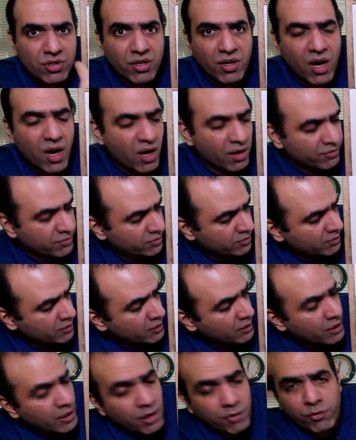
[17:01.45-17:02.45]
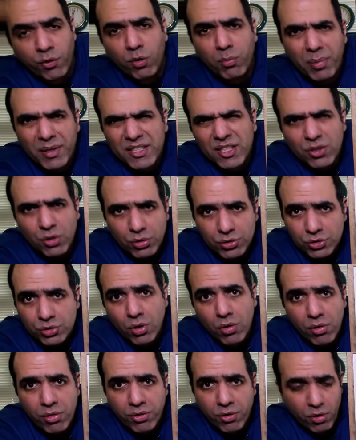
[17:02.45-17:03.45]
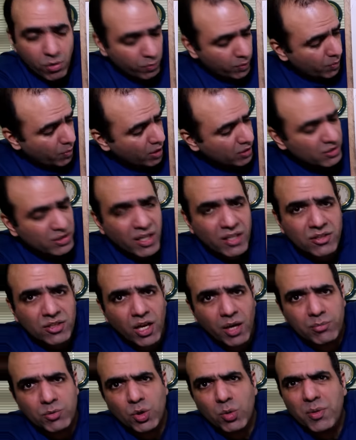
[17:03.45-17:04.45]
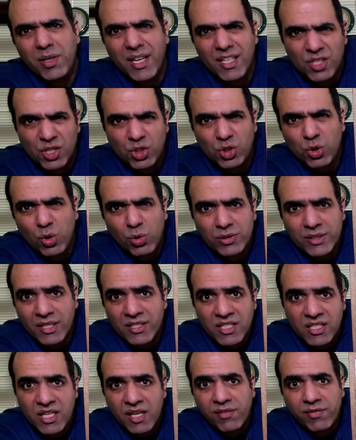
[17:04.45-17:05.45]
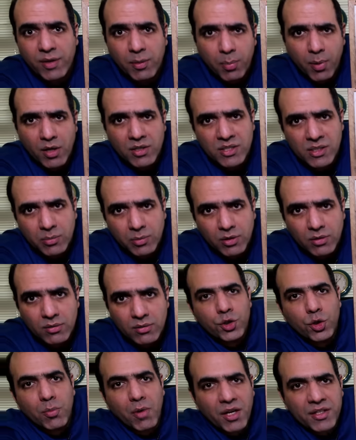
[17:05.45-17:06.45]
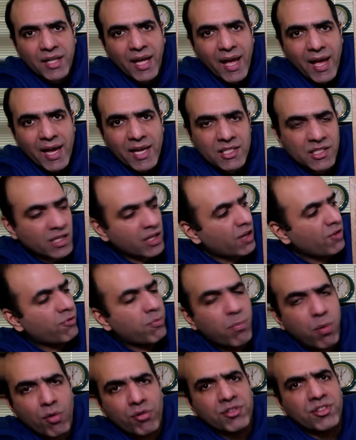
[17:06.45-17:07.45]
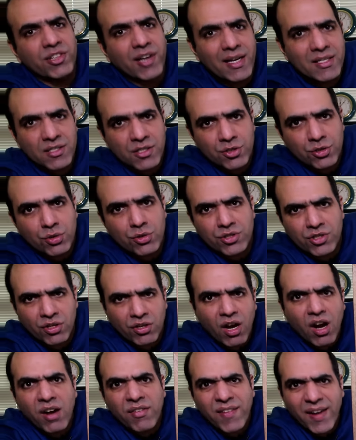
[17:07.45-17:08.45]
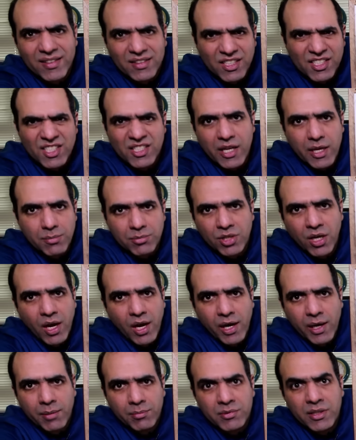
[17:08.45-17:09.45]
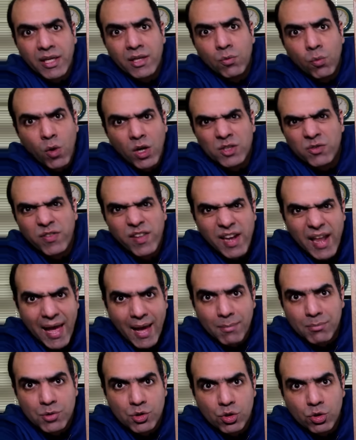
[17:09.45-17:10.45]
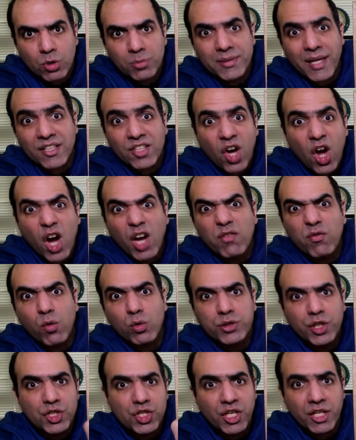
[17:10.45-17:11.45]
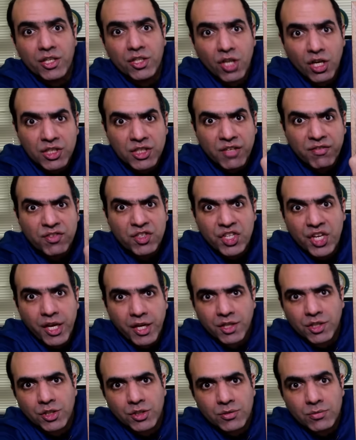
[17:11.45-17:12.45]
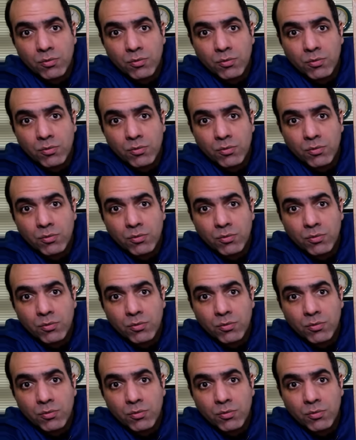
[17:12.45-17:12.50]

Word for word: are off. For better control though, we want dead time to be as short as safely possible. You might ask, if both transistors are off at the same time, then what will absorb that high voltage inductive kick?